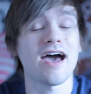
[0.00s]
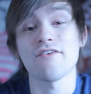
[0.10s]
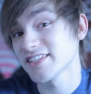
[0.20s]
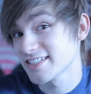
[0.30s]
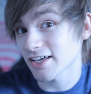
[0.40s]

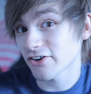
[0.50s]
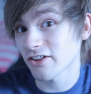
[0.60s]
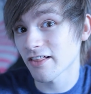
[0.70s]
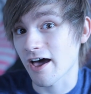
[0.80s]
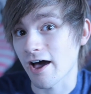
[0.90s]
Having said
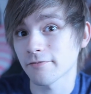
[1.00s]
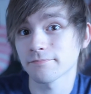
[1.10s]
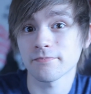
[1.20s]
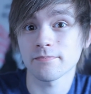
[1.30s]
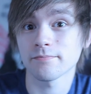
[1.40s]
all that,
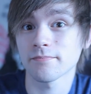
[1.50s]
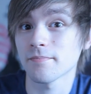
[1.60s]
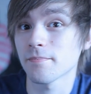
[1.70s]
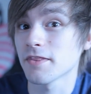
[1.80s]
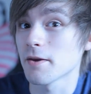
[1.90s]

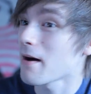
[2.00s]
you